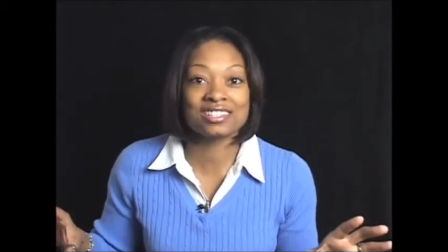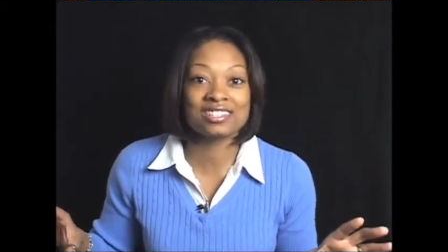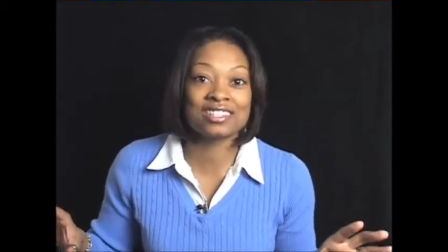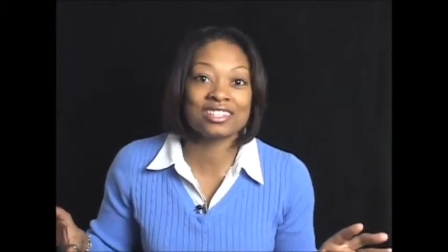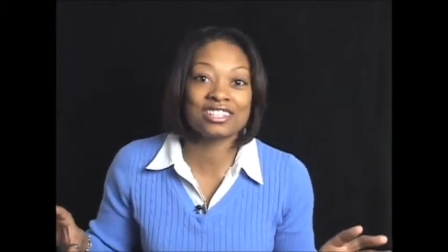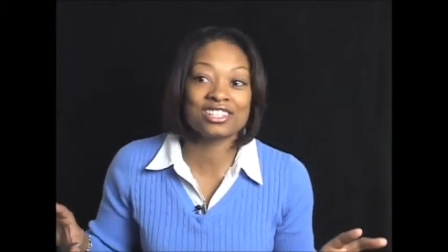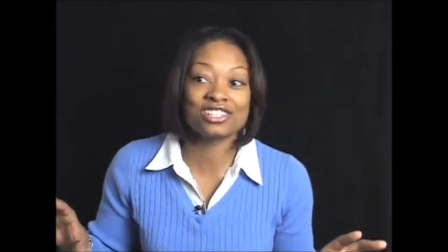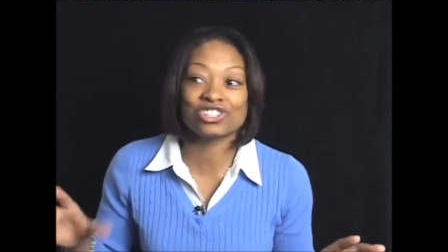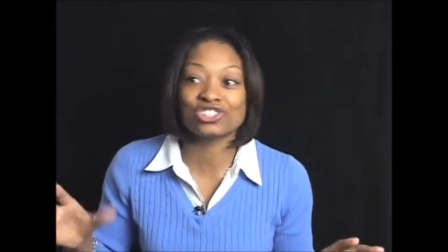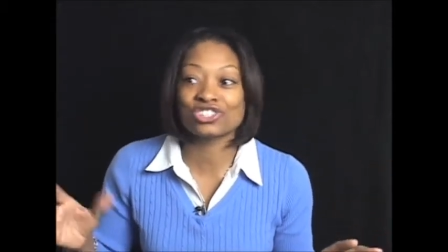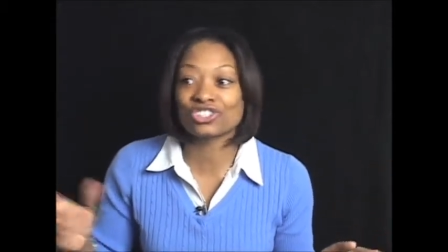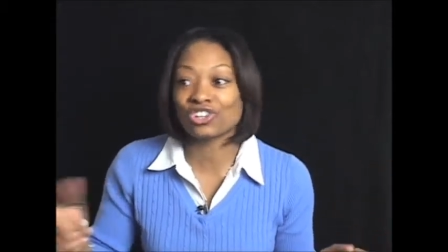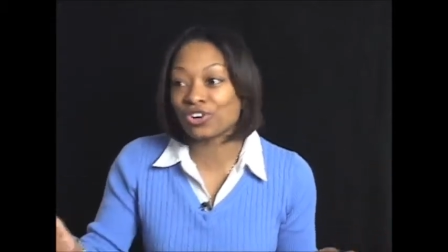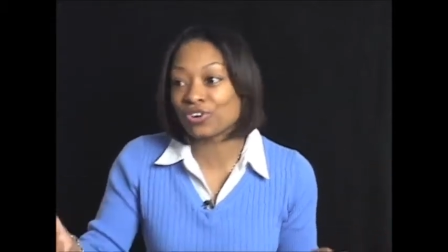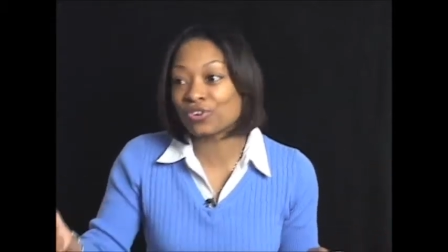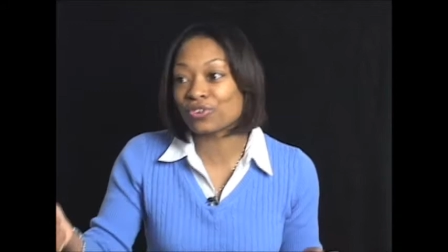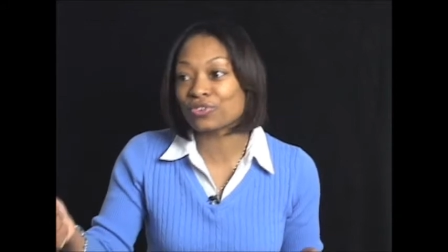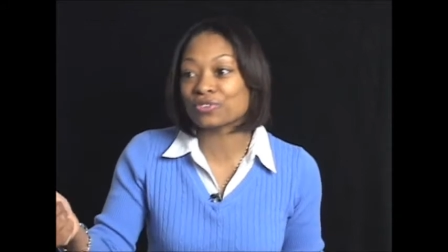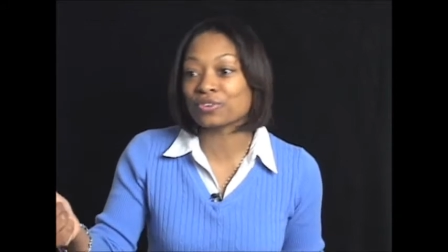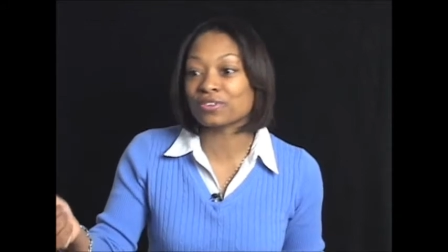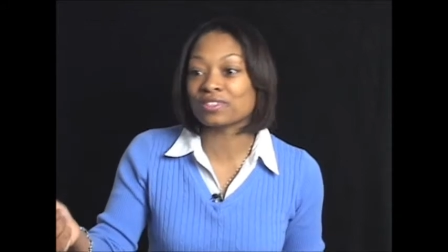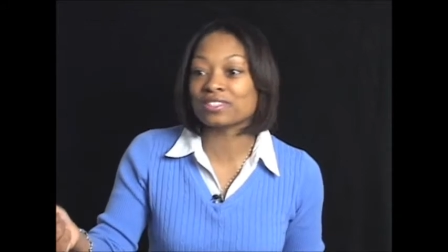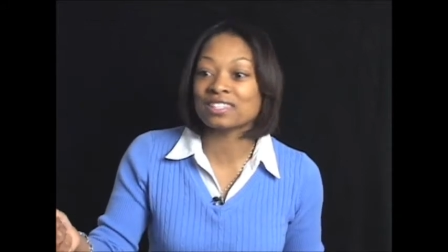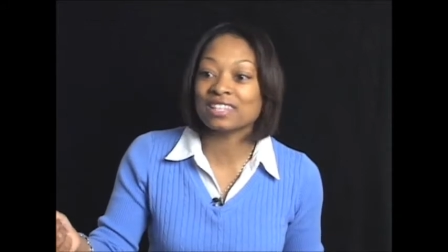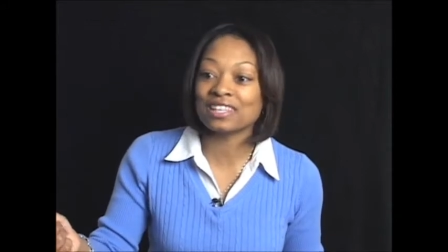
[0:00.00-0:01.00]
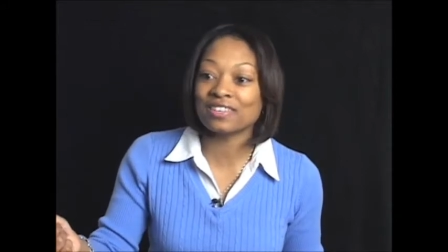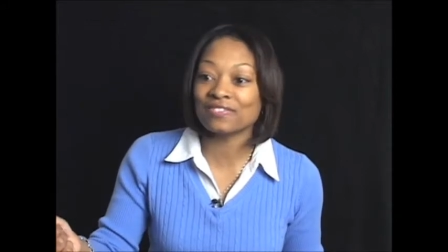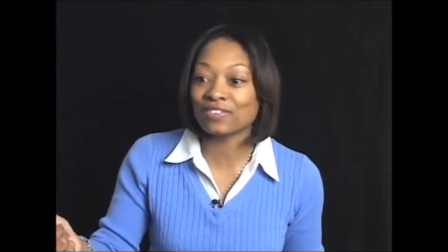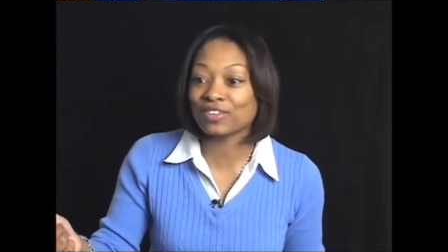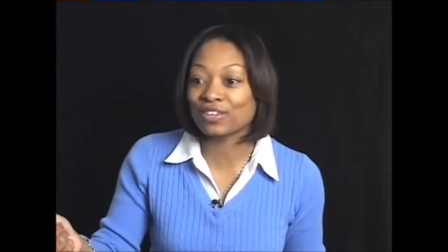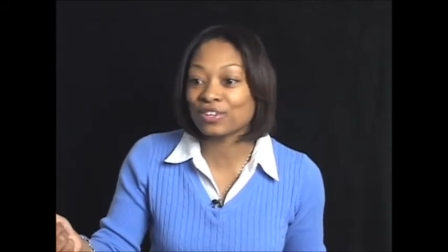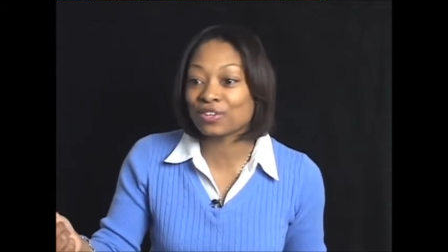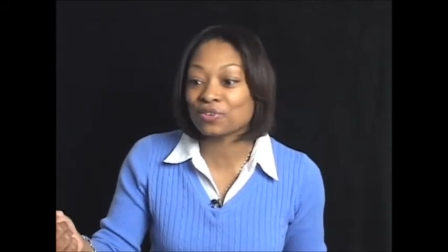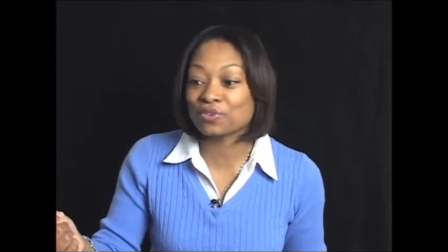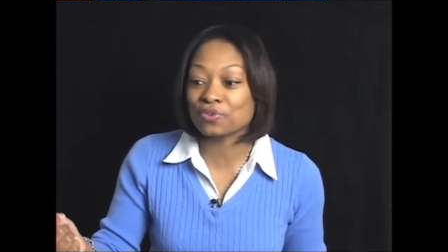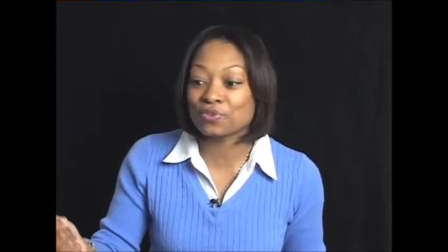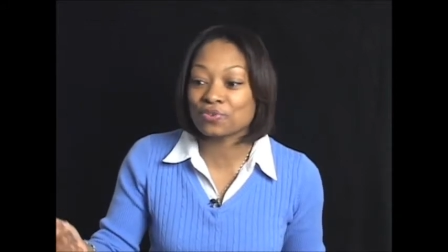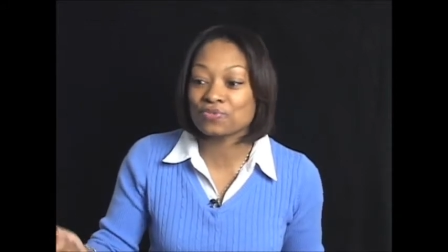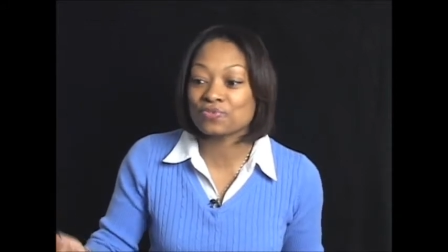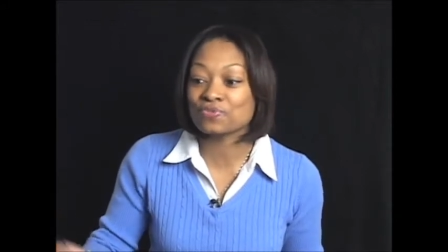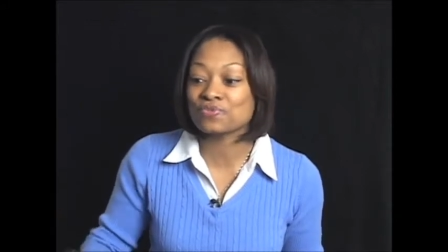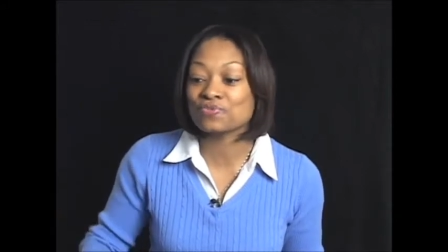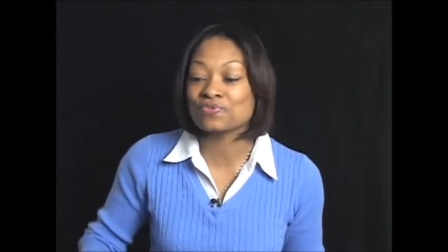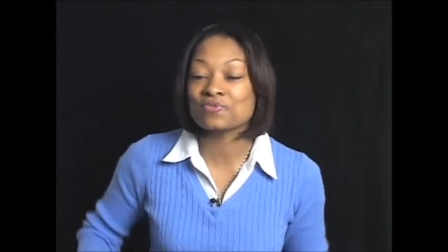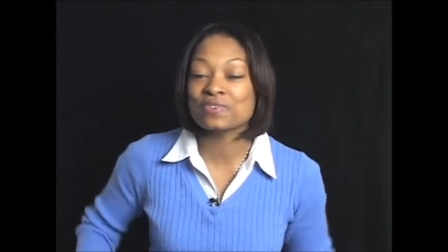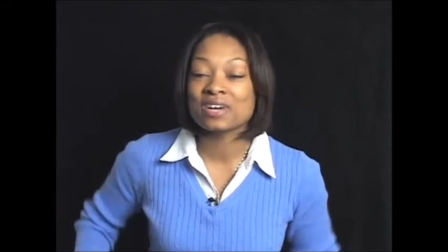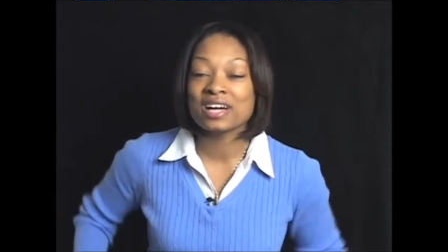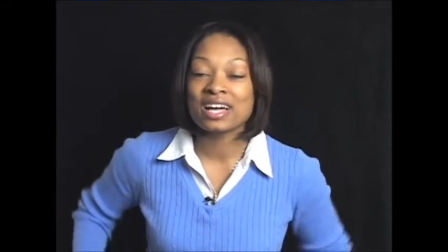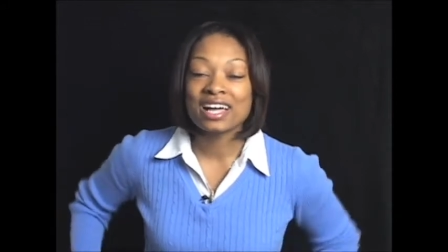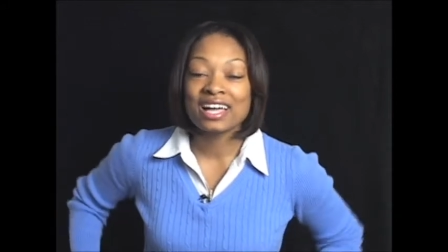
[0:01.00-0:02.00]
these shows on TV
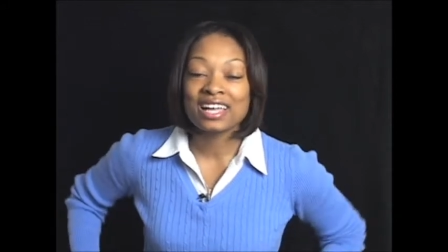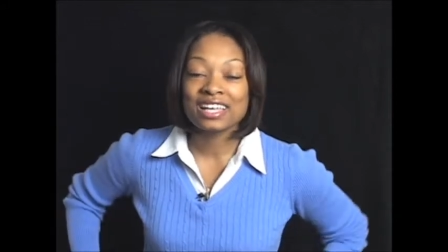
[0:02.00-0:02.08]
who